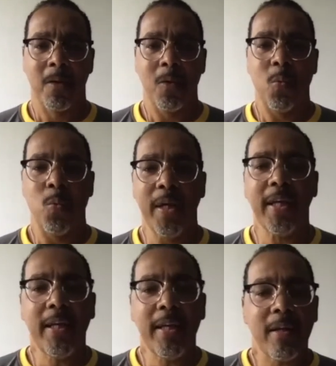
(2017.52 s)

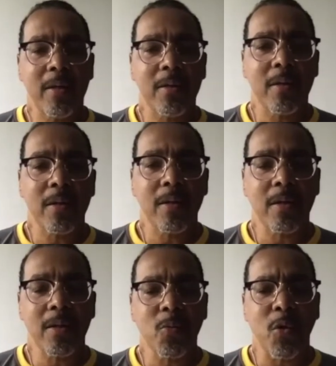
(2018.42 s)
We
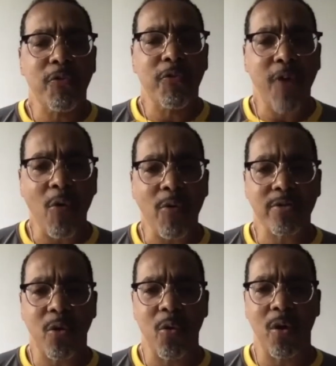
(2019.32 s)
will
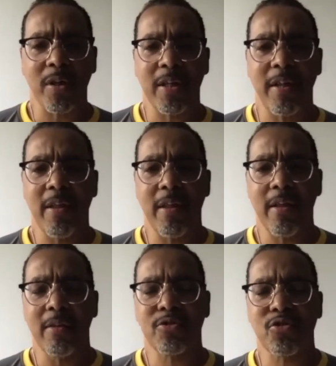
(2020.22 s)
focus on
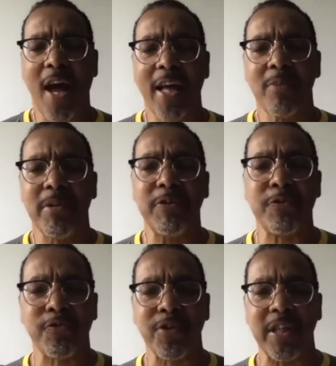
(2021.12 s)
trying to be
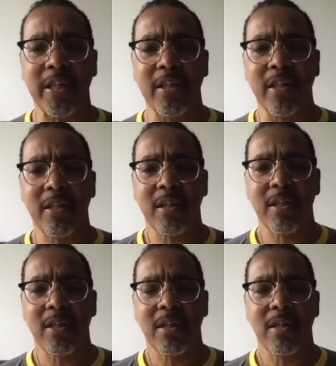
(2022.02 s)
free
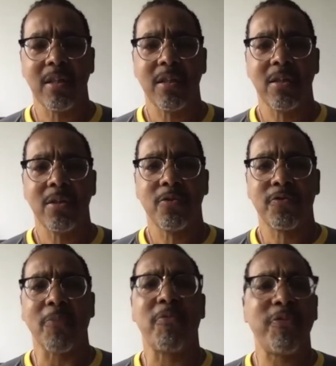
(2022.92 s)

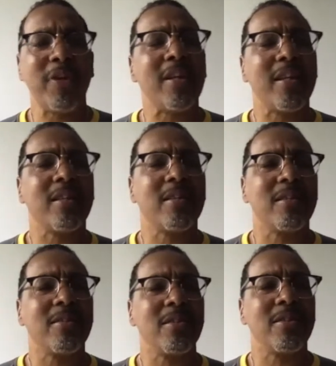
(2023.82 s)
from
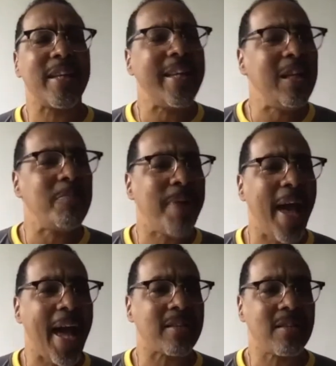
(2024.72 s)
feeling the
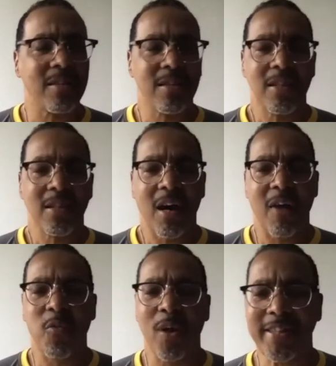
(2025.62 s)
impact
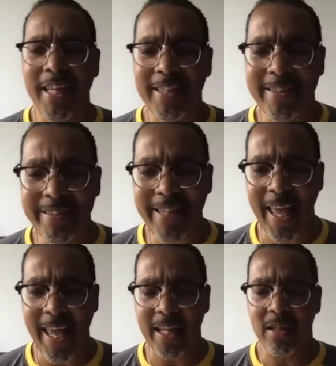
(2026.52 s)
of what they
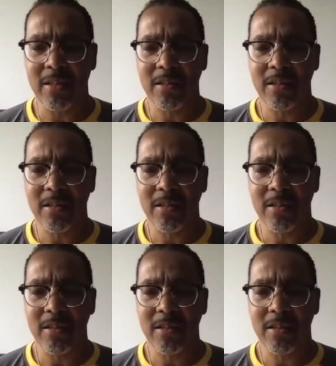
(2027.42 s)
said